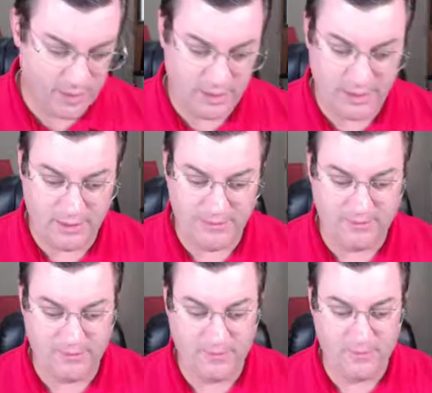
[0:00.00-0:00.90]

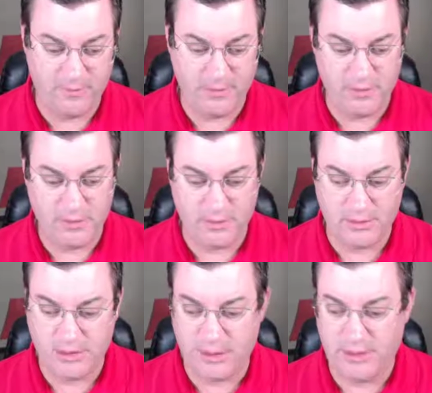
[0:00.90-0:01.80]
F
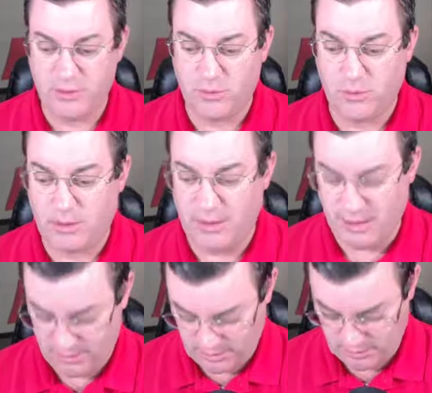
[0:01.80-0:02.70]
tied to an
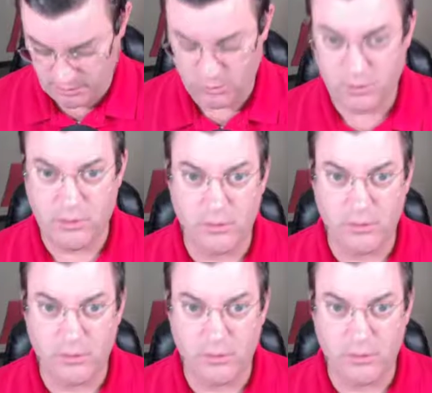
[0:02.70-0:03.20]
eighth note.